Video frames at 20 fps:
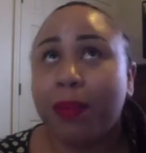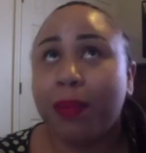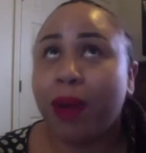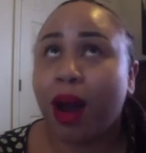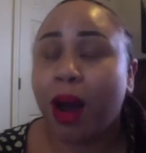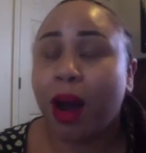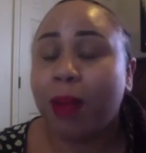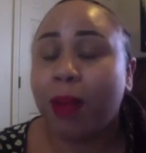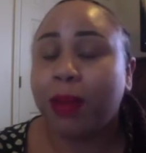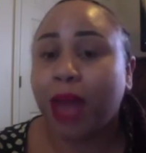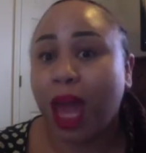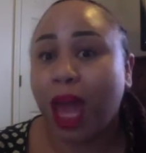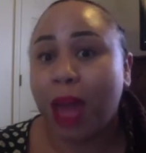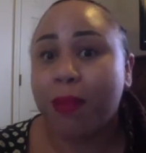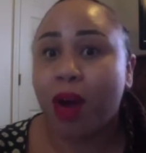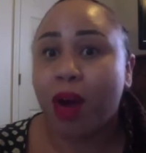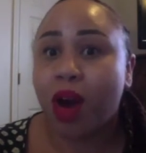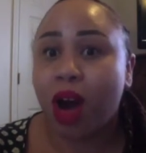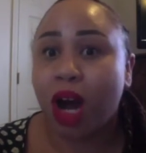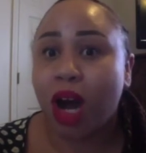bulb
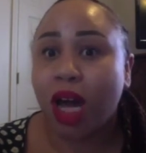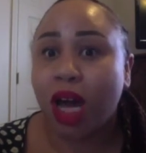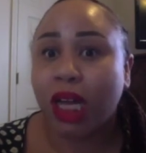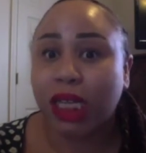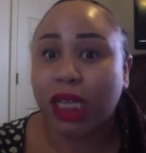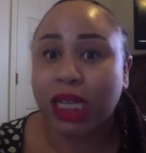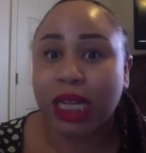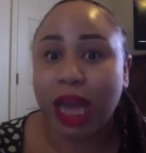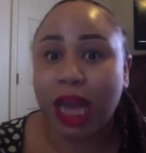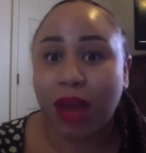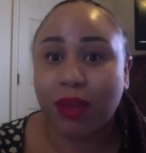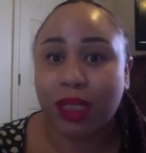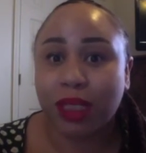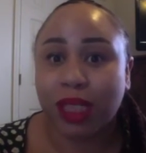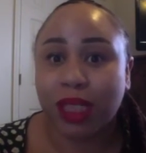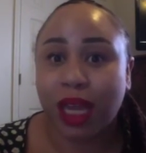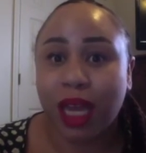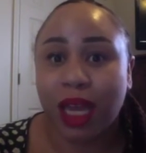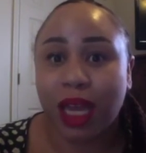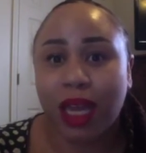came on, and I
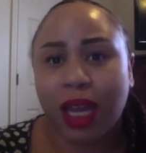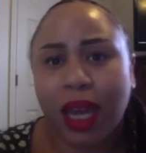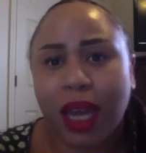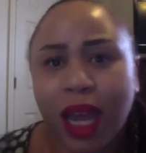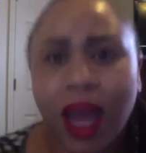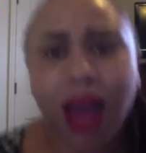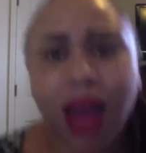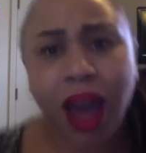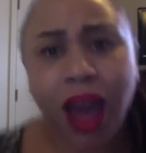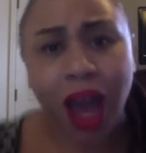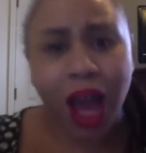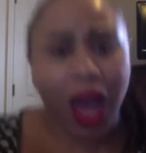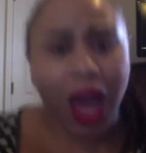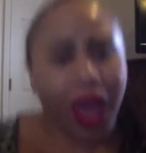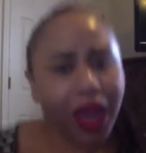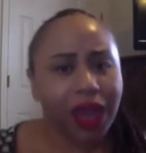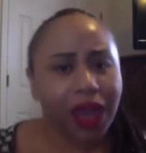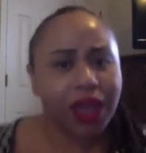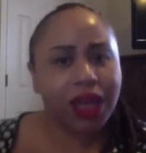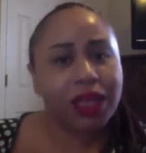was like,
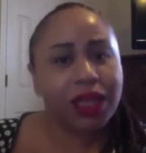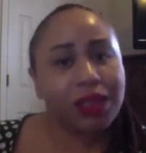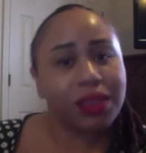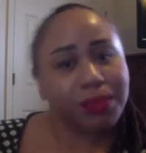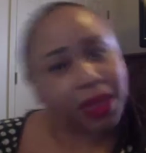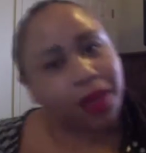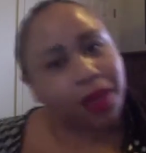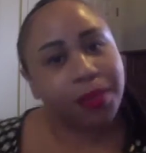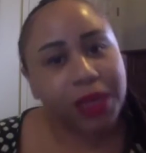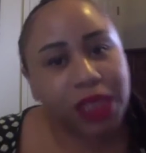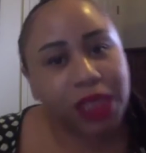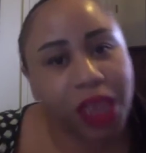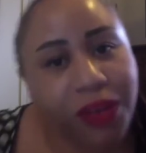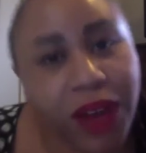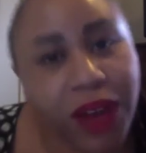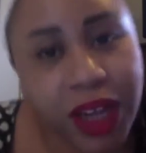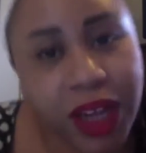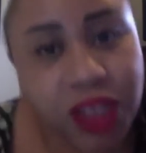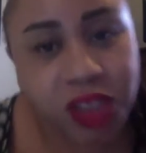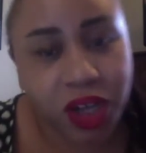hey, let me see
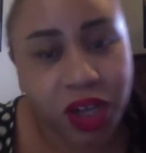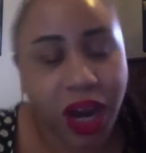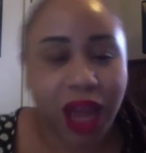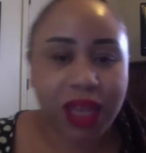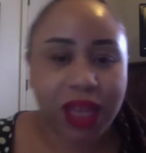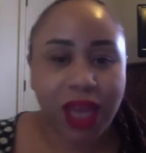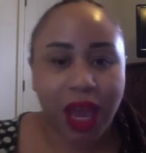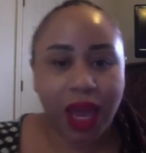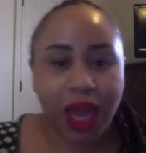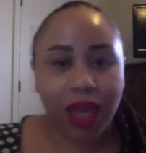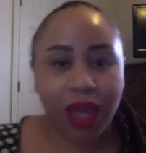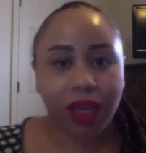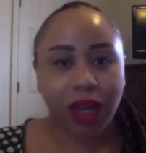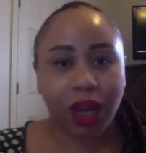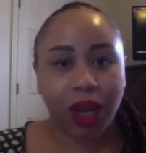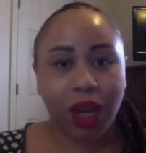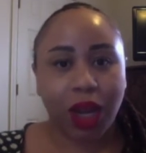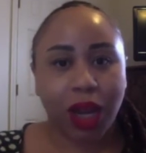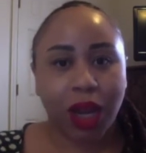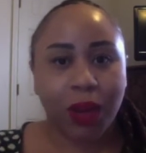if I can try that
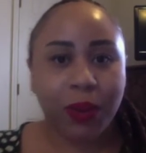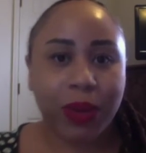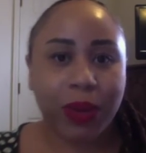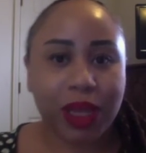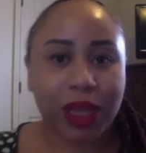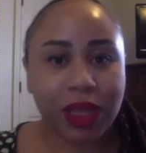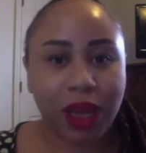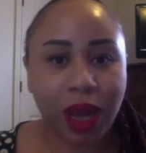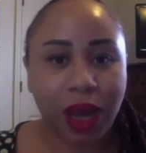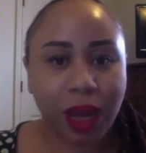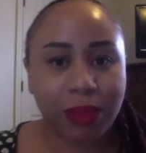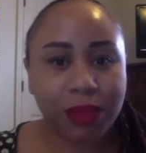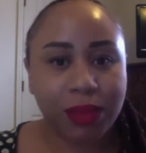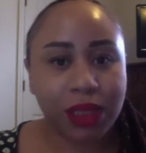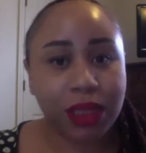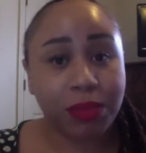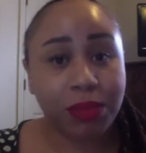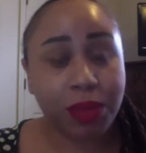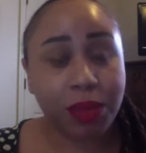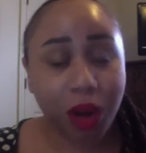with
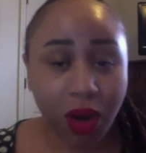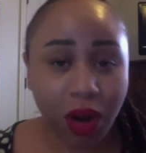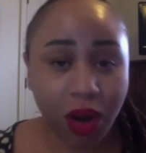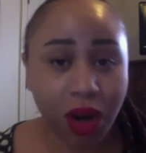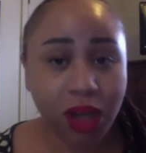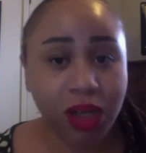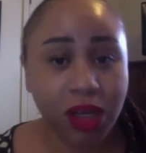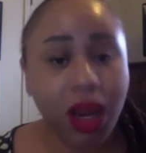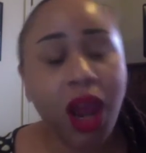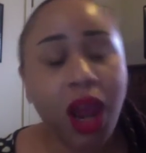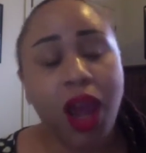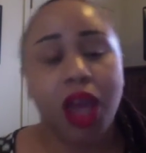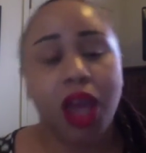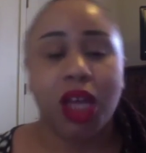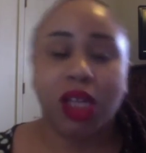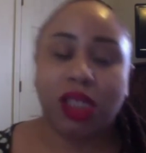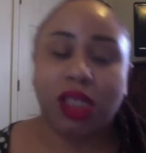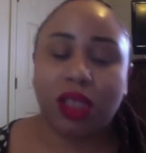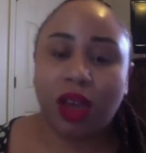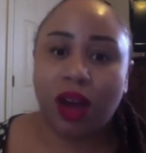some yarn.
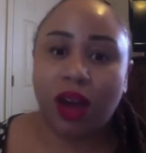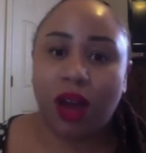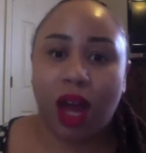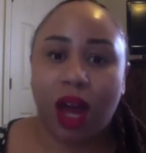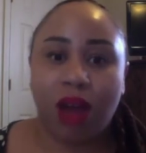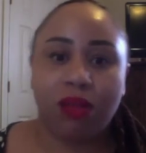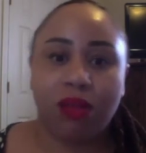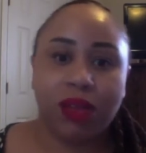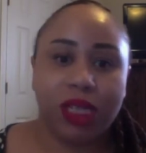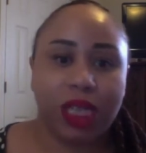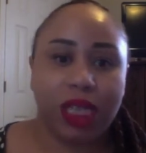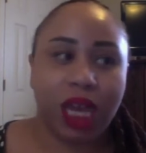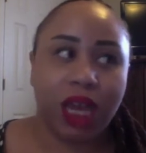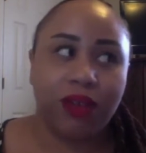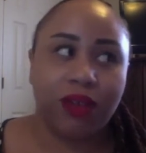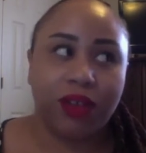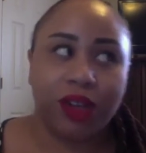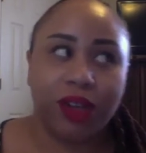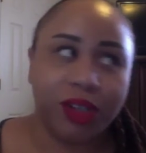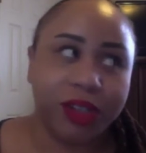So I always
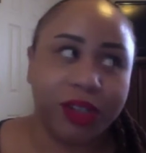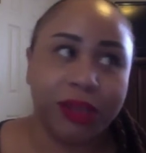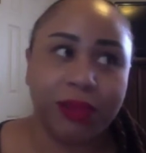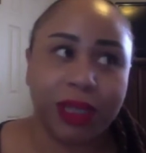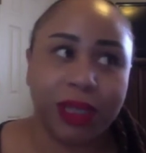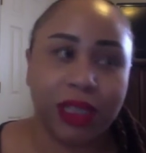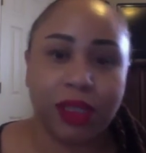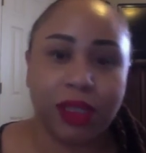have yarn because